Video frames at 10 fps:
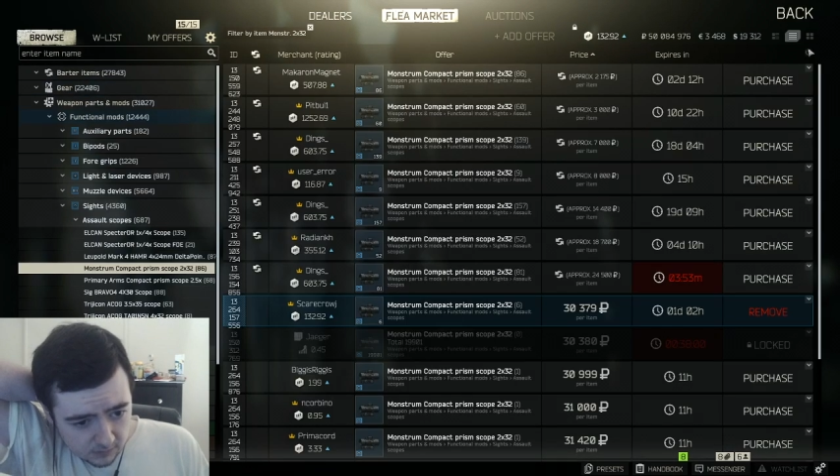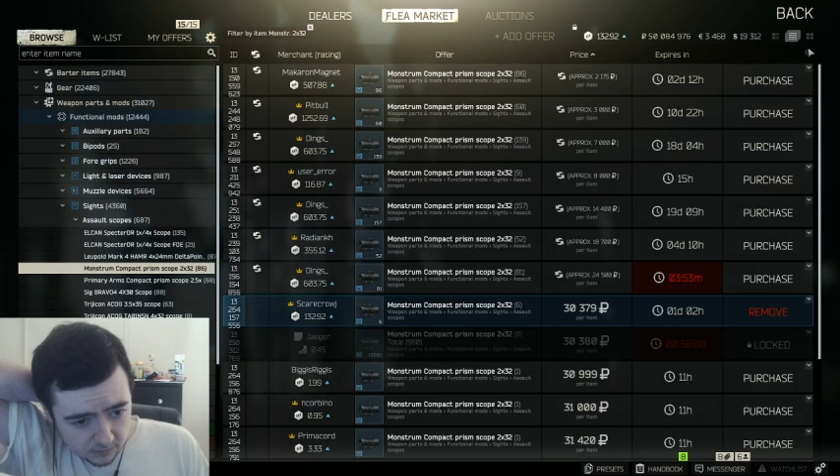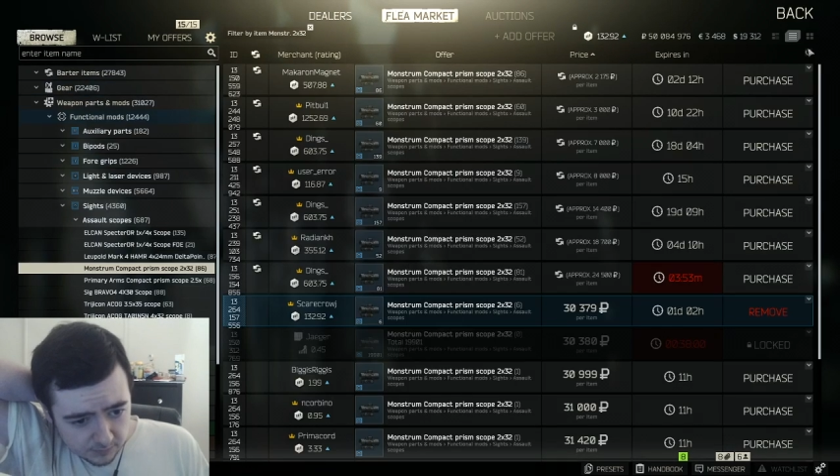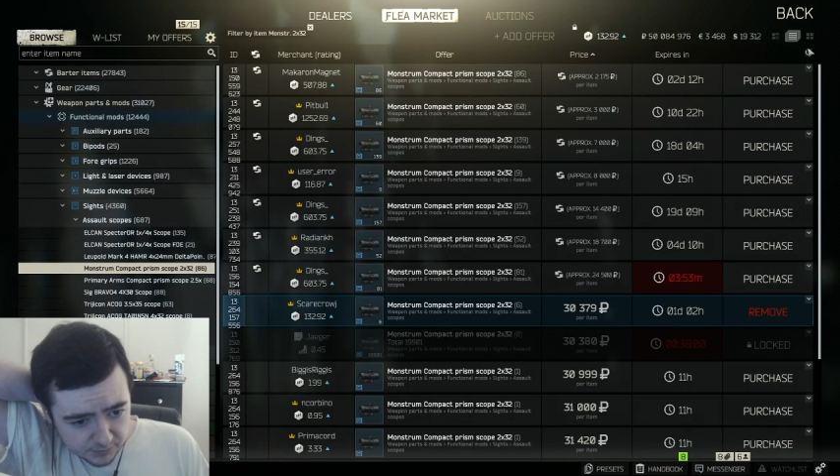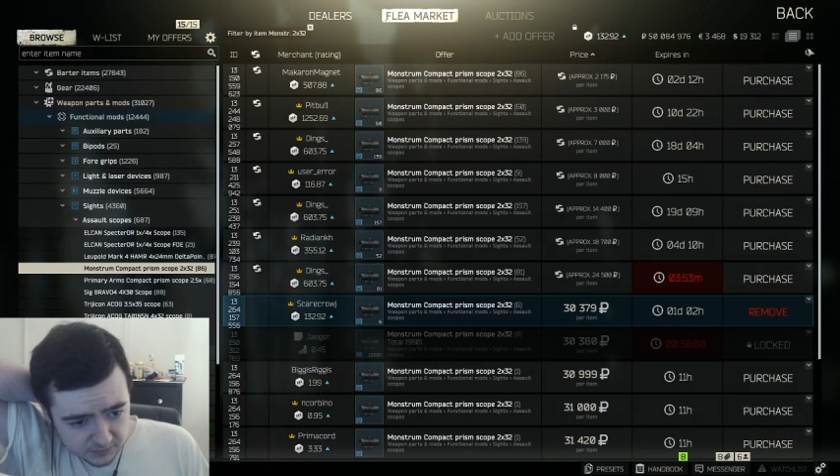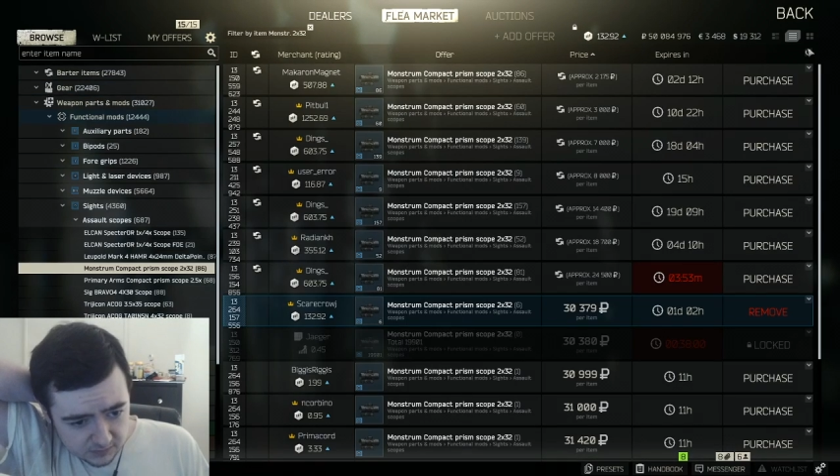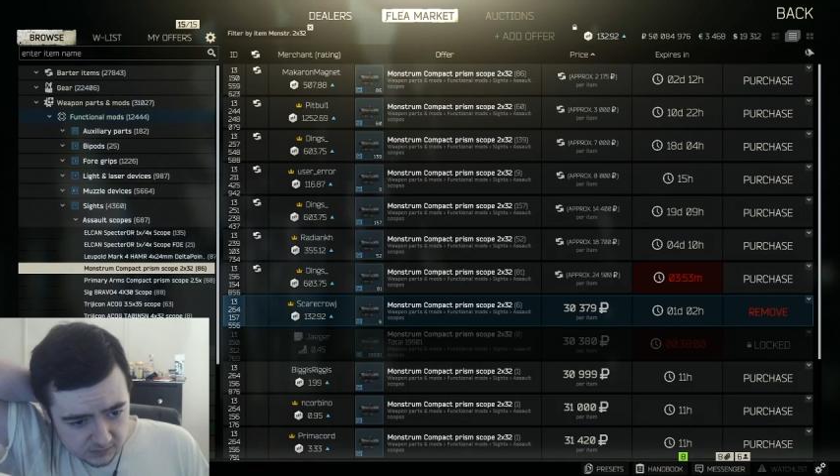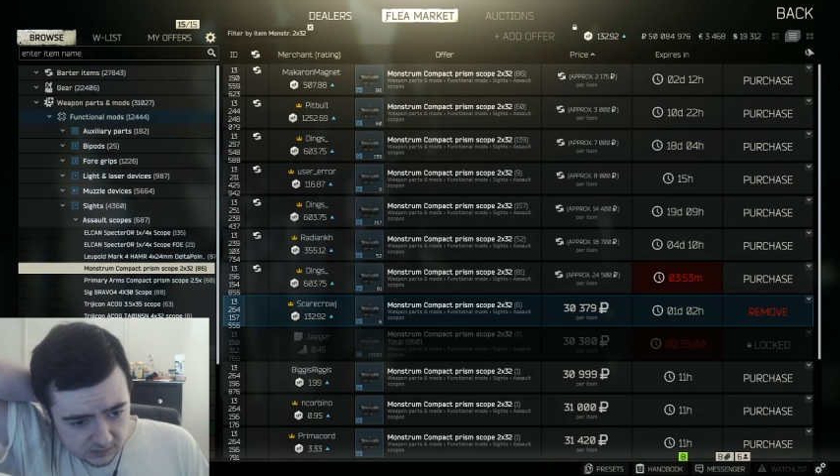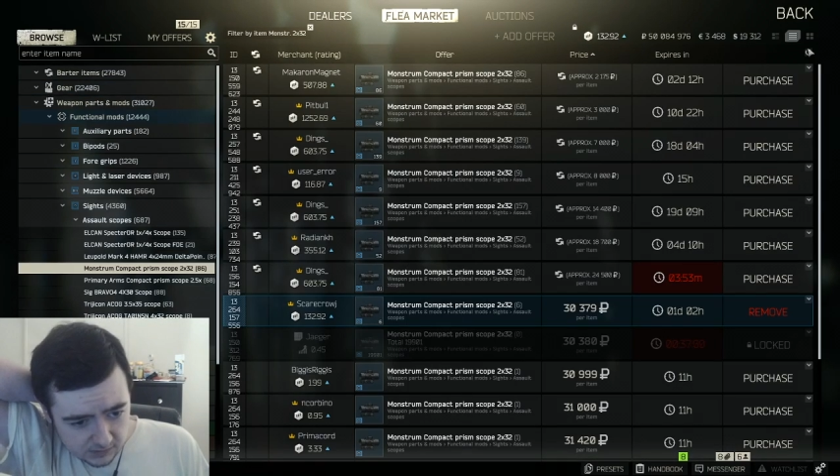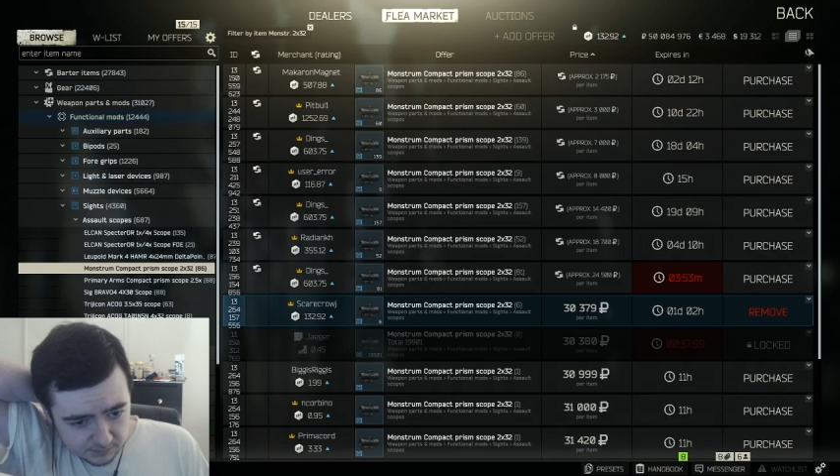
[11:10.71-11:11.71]
I'm going to put
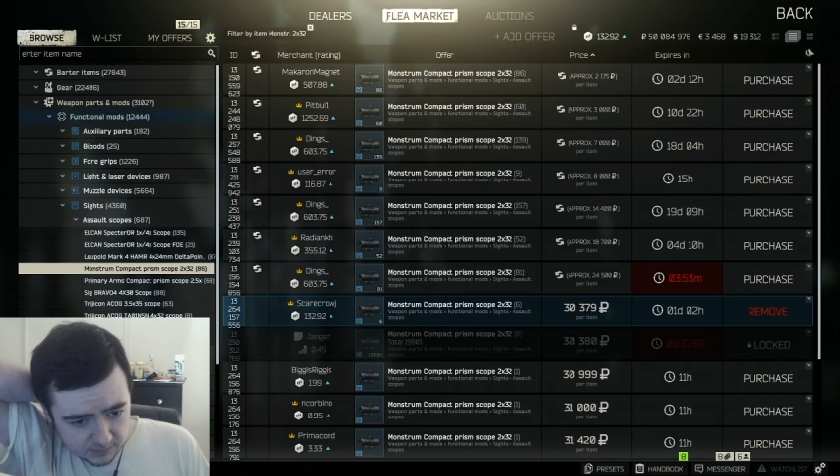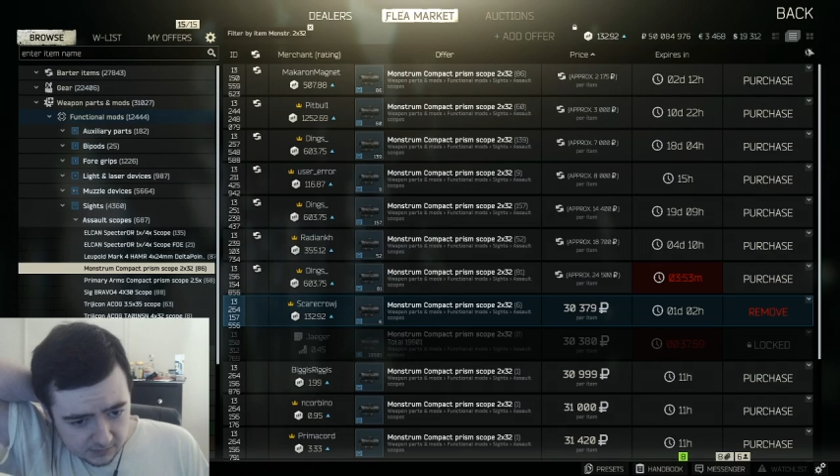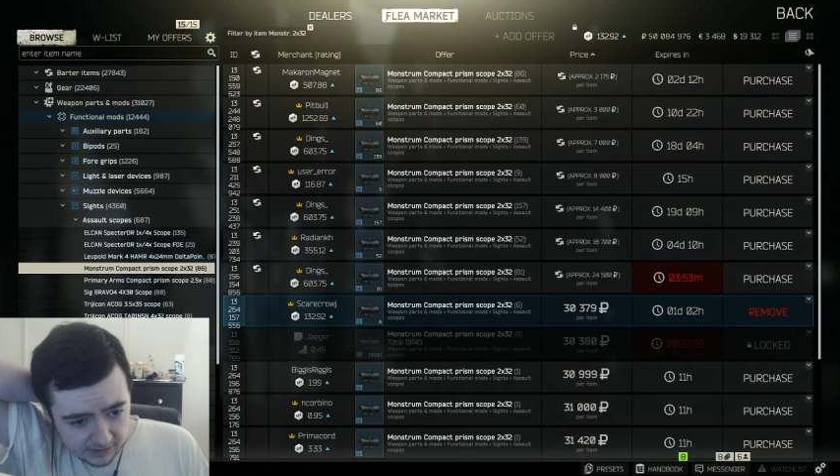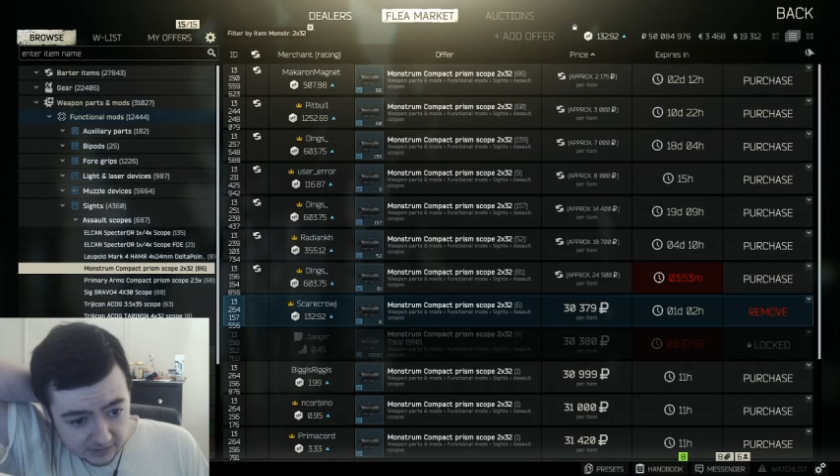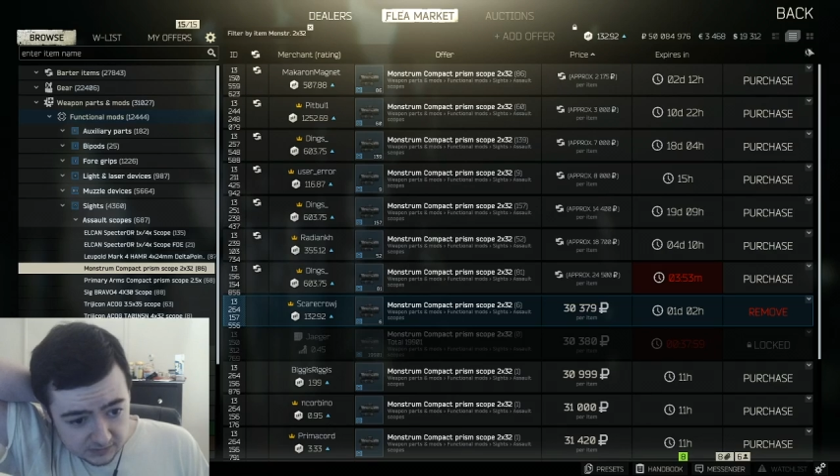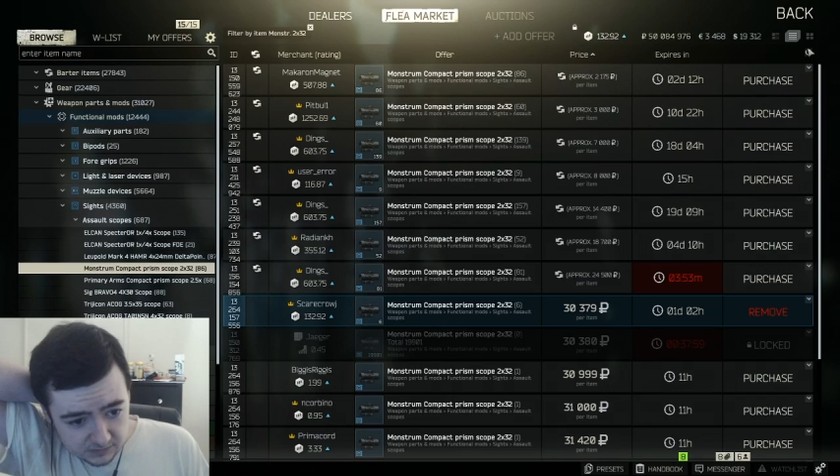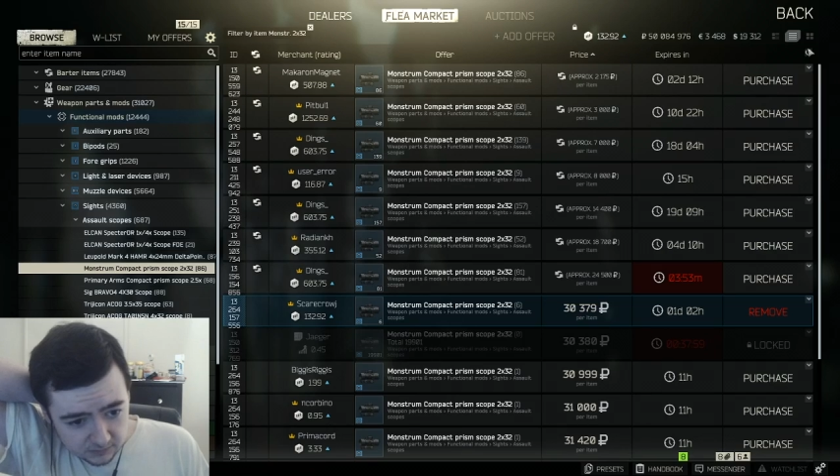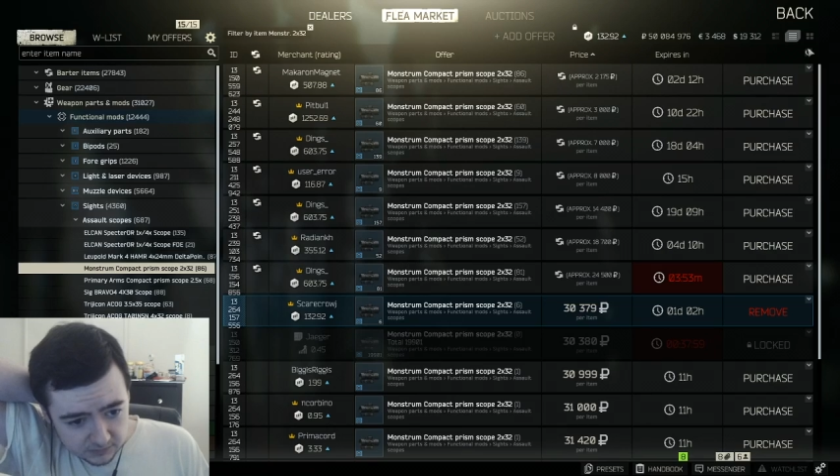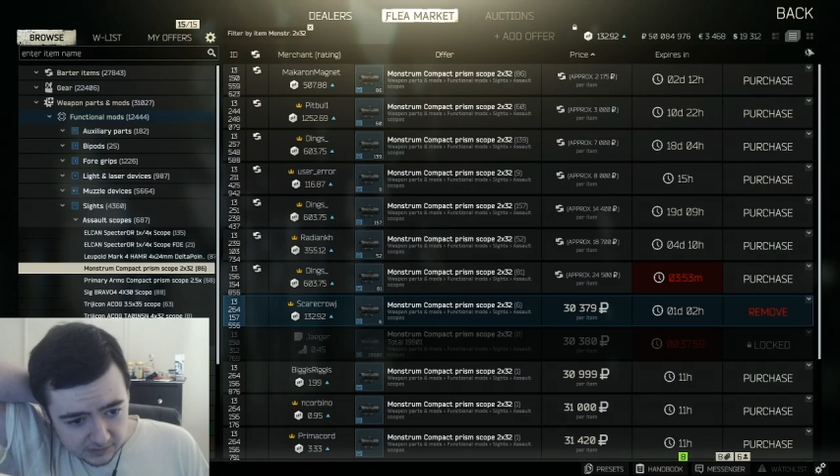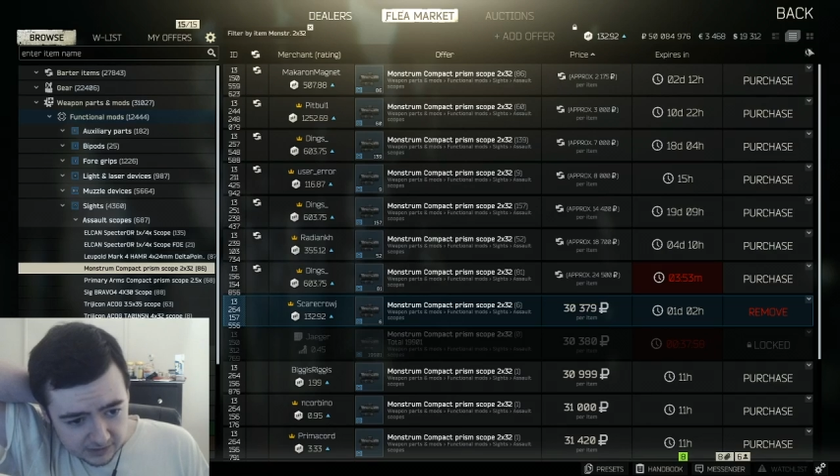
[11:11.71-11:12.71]
these up. I actually
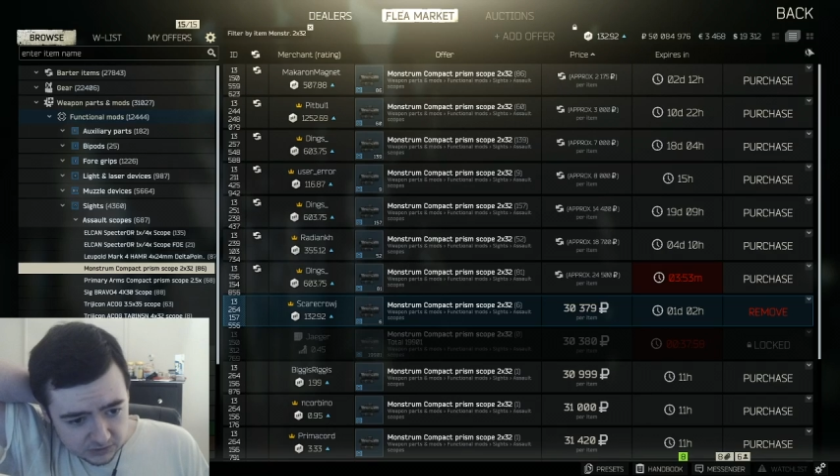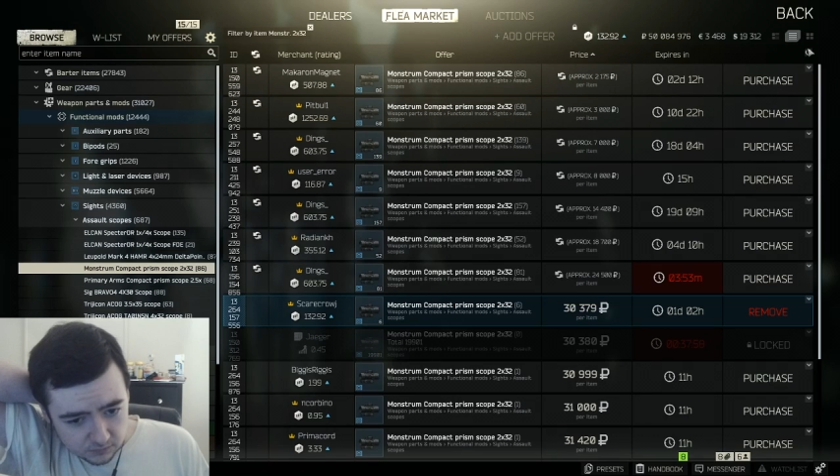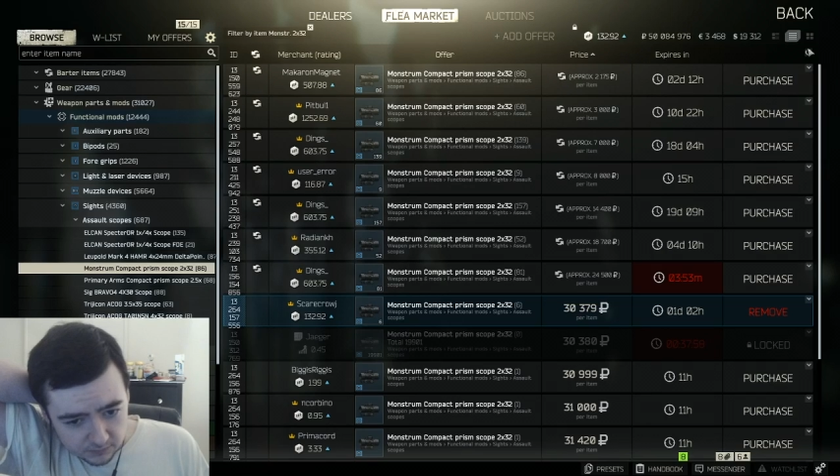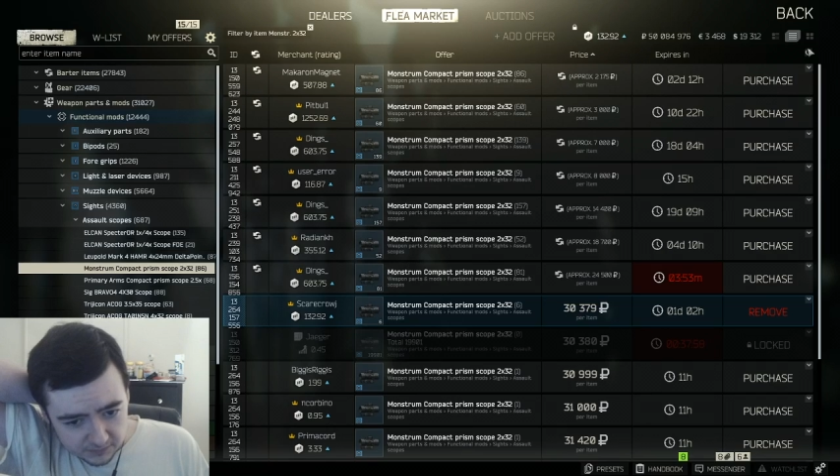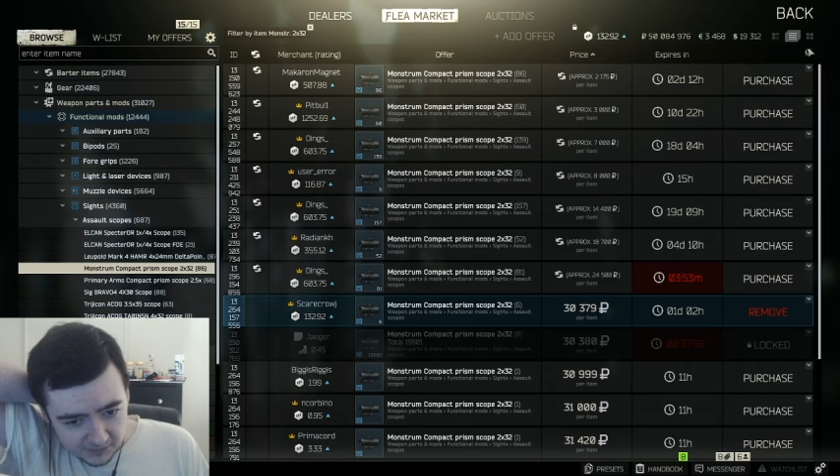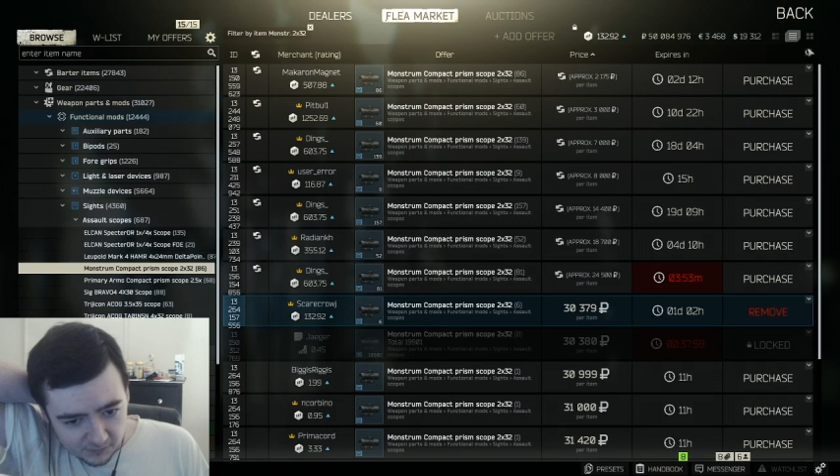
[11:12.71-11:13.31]
sold an extra one there,